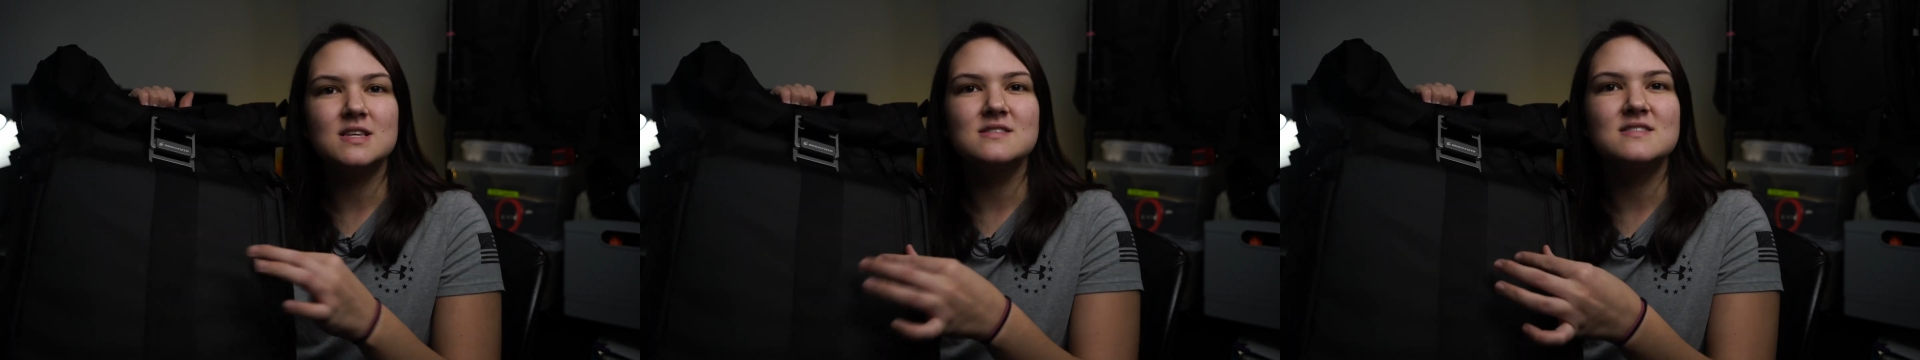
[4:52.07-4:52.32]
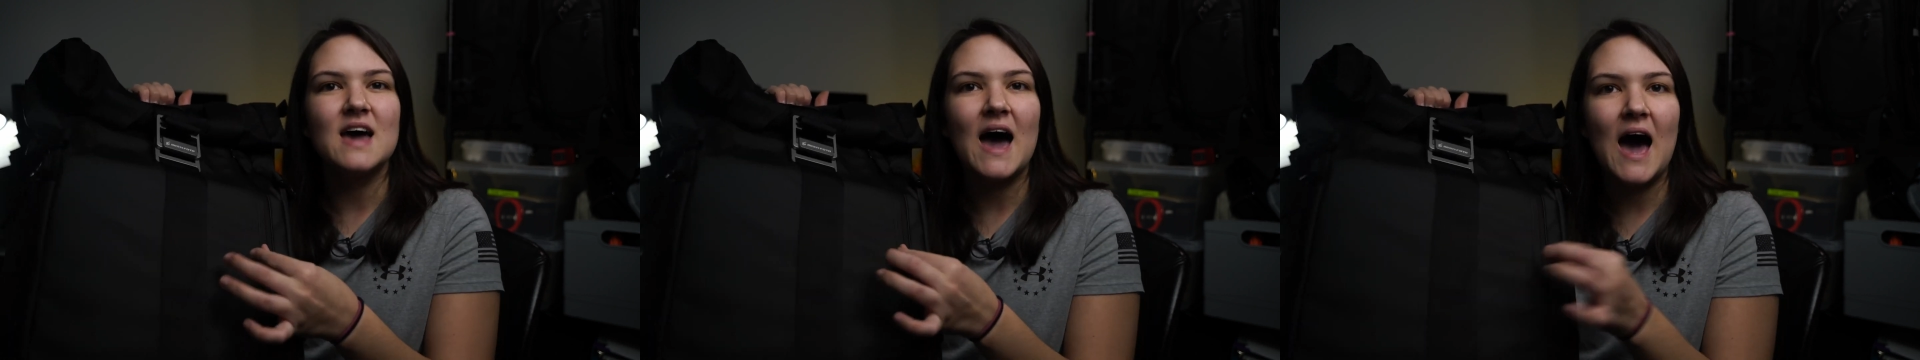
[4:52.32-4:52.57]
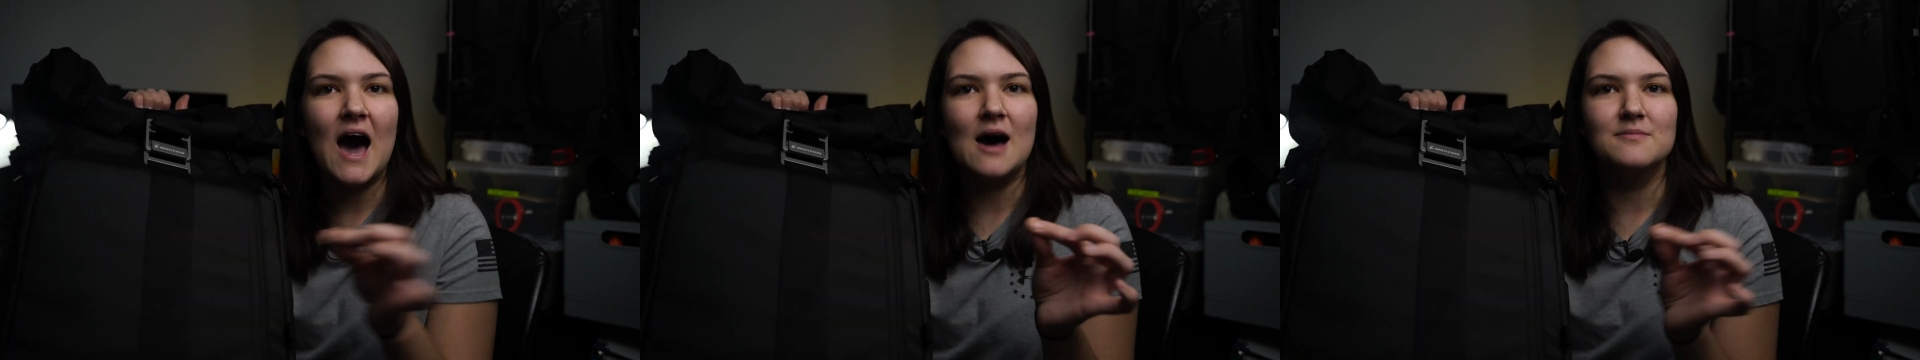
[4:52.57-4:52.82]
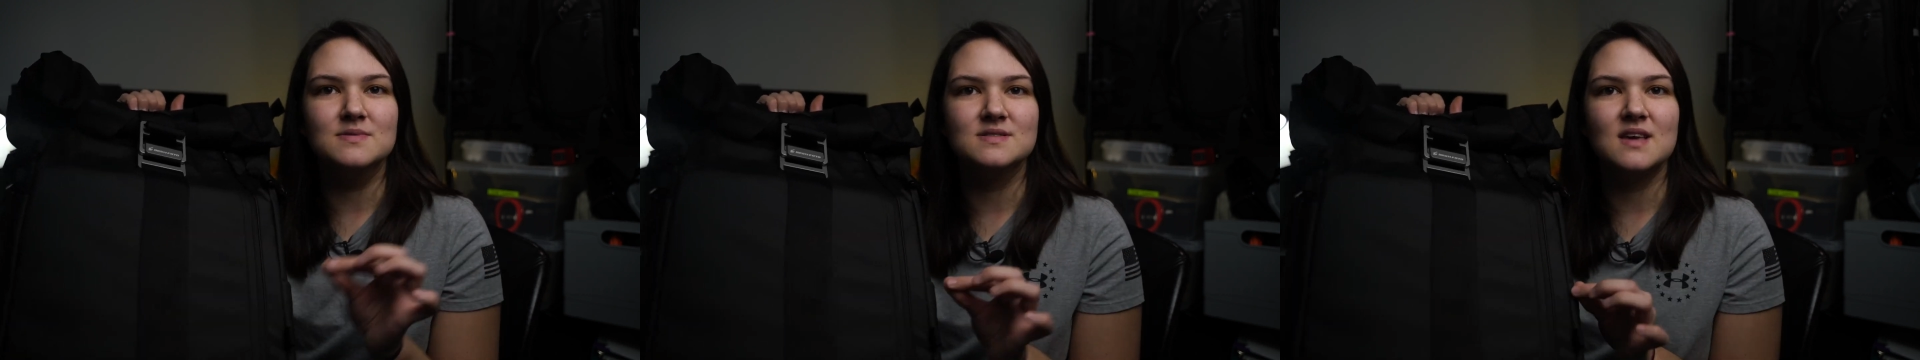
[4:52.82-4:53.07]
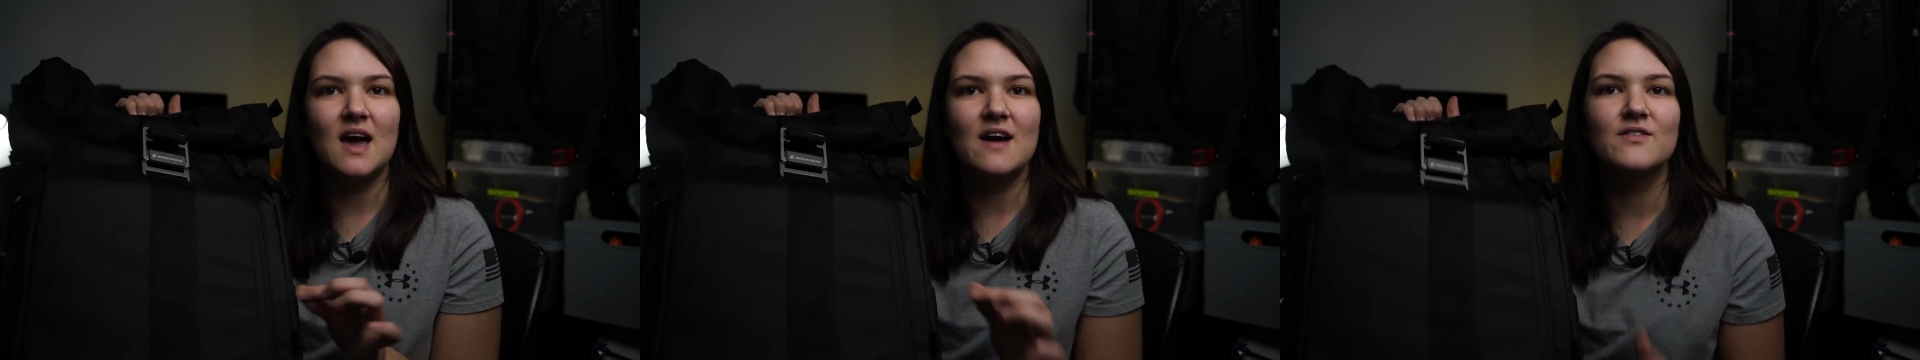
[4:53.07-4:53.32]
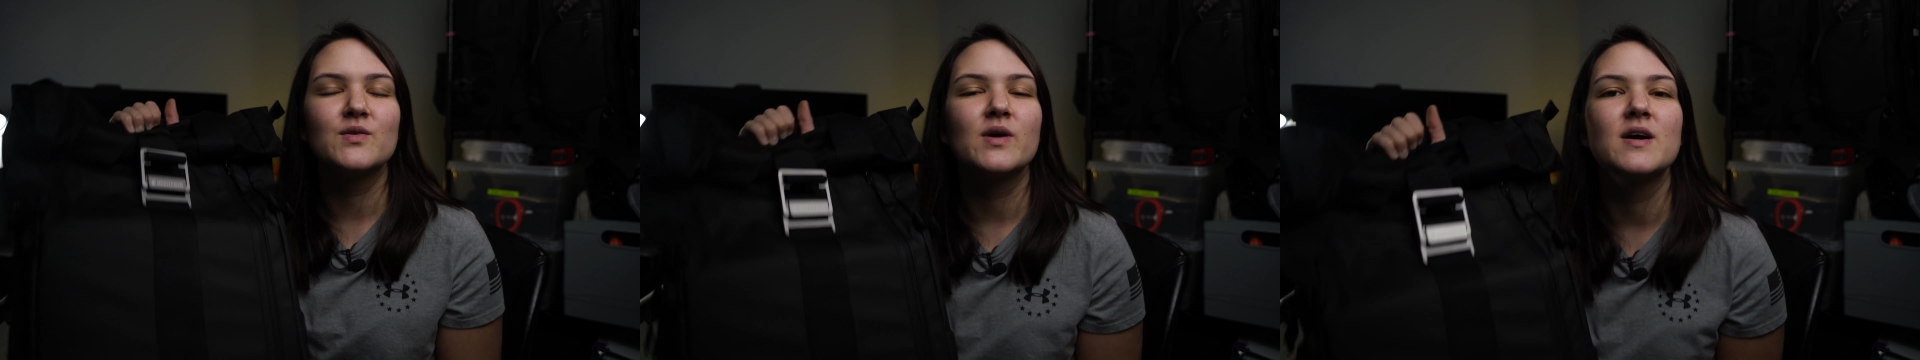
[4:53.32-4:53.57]
tabs
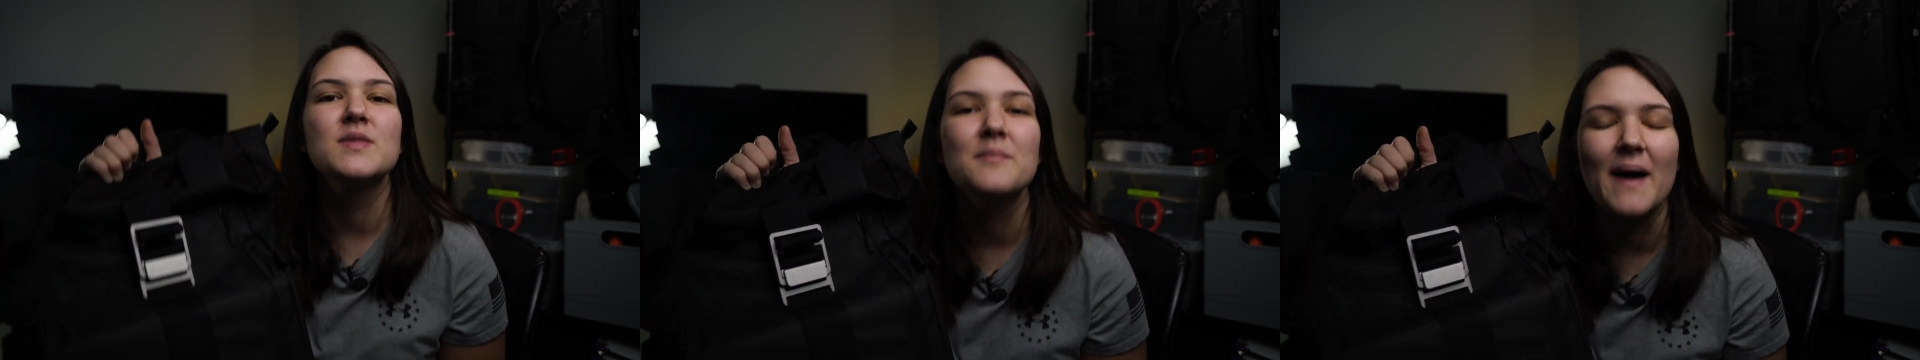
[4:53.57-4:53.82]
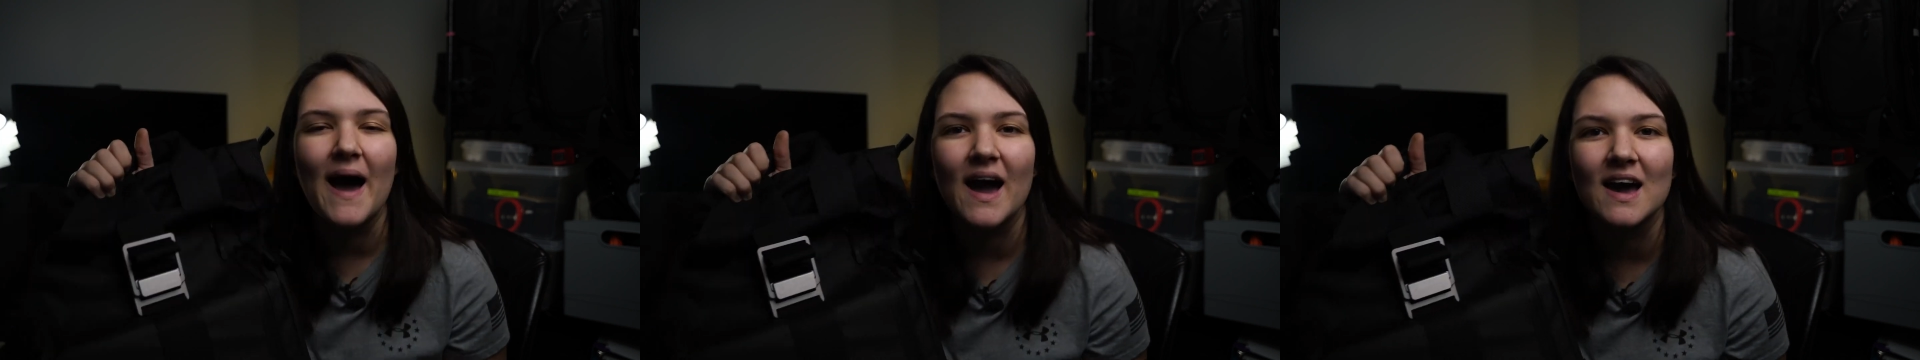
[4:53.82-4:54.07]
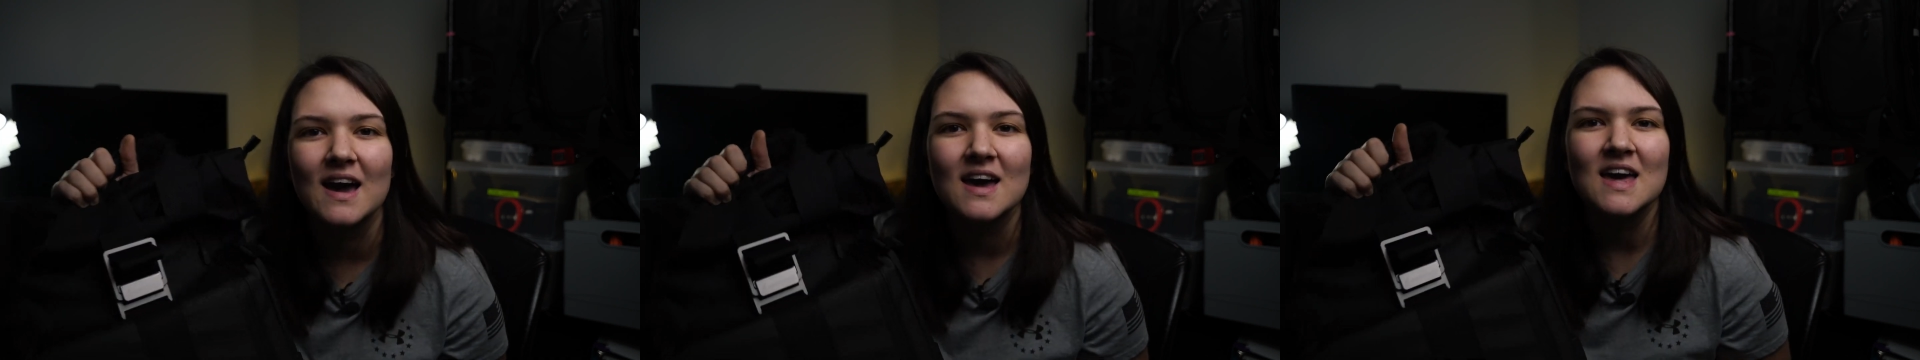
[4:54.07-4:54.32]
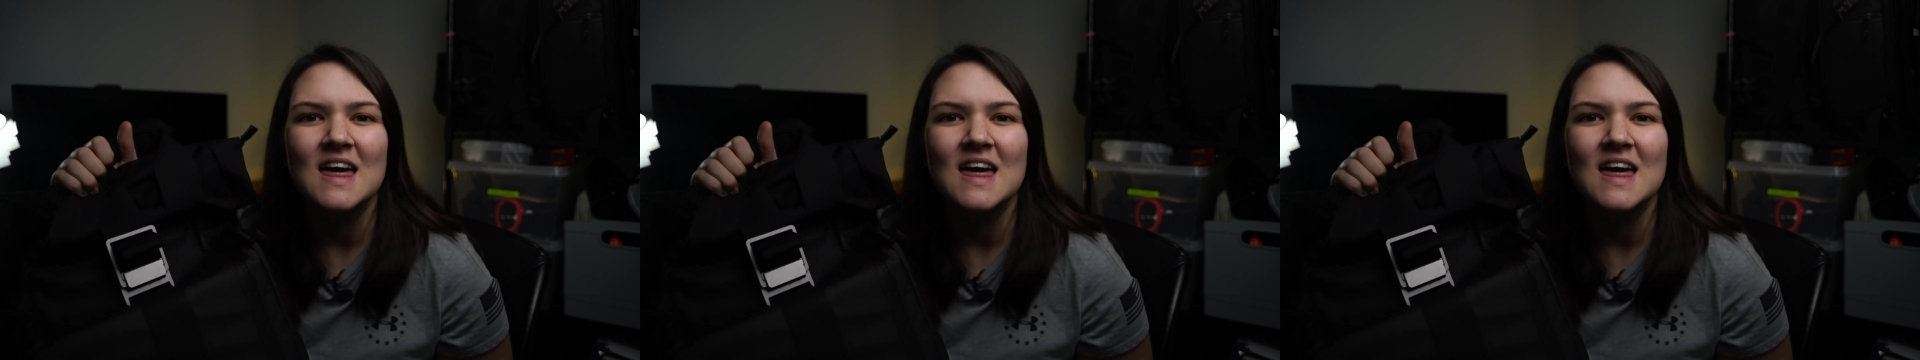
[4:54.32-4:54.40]
everywhere on the bag